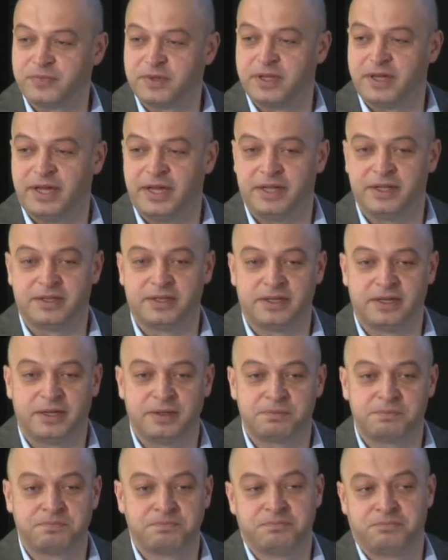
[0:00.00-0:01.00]

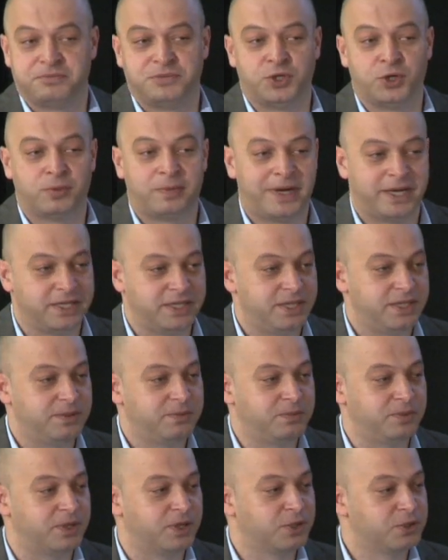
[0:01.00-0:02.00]
and nobody
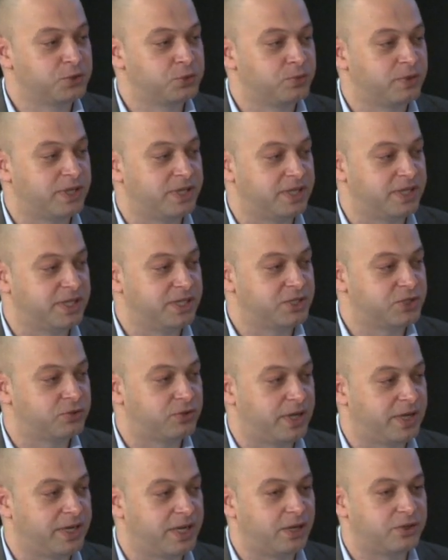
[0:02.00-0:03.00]
knows where it is
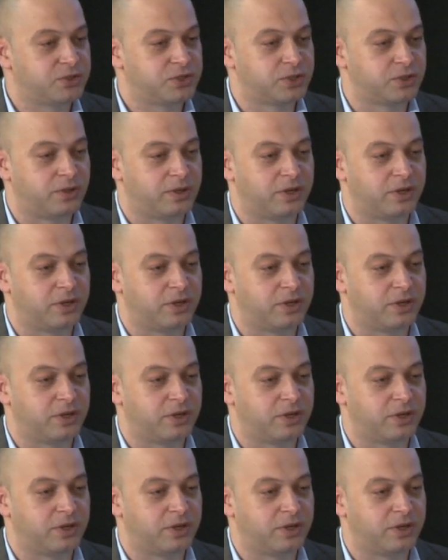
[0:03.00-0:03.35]
right now. So